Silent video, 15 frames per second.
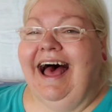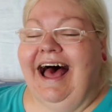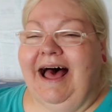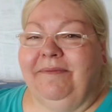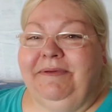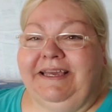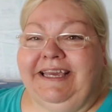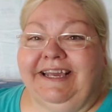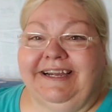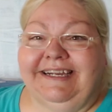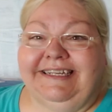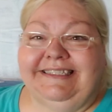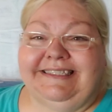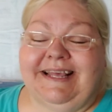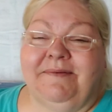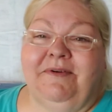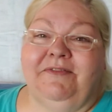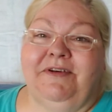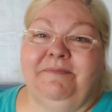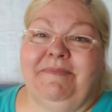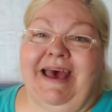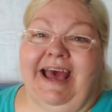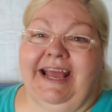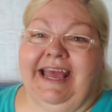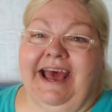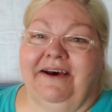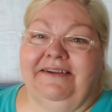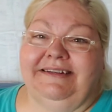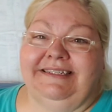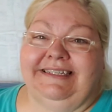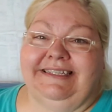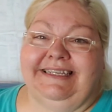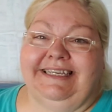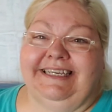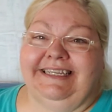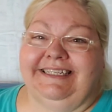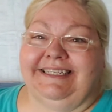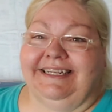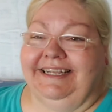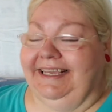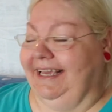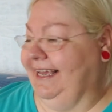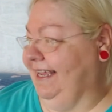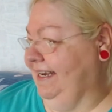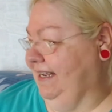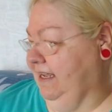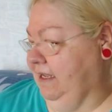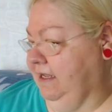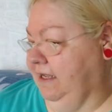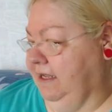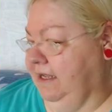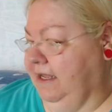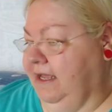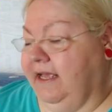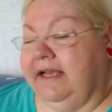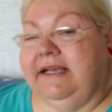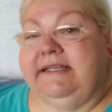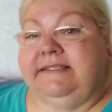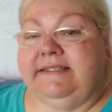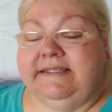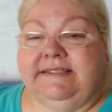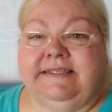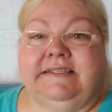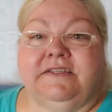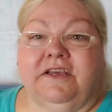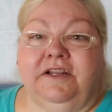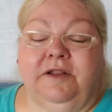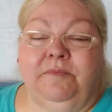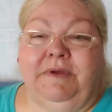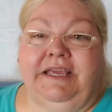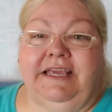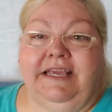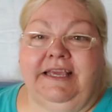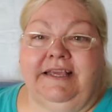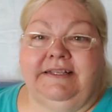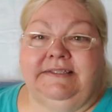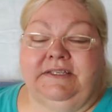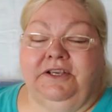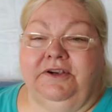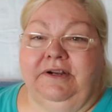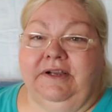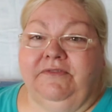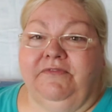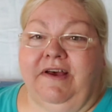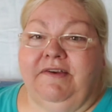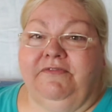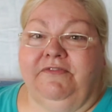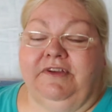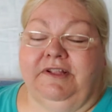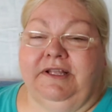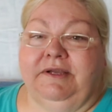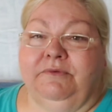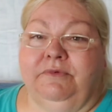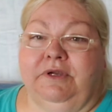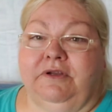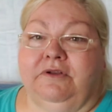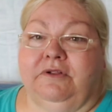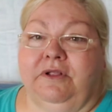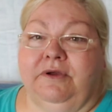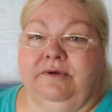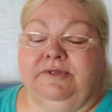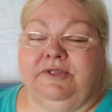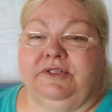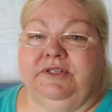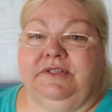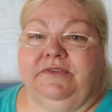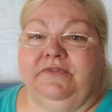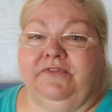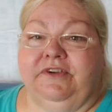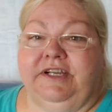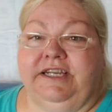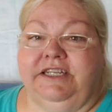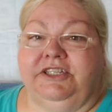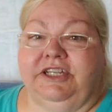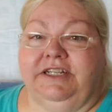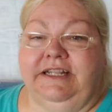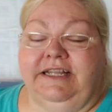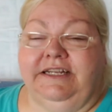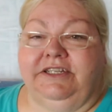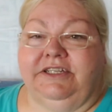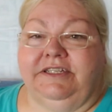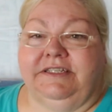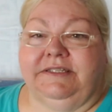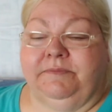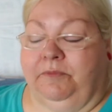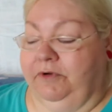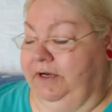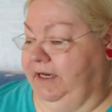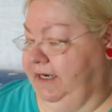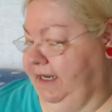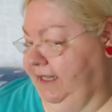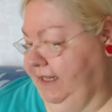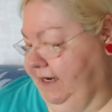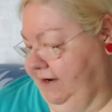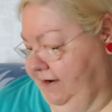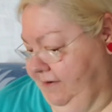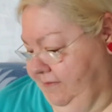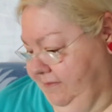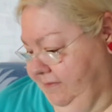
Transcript: I'll be carrying some of it back out into the kitchen again because this is going to be easier if I fill it real close to the fridge and then just put it in there.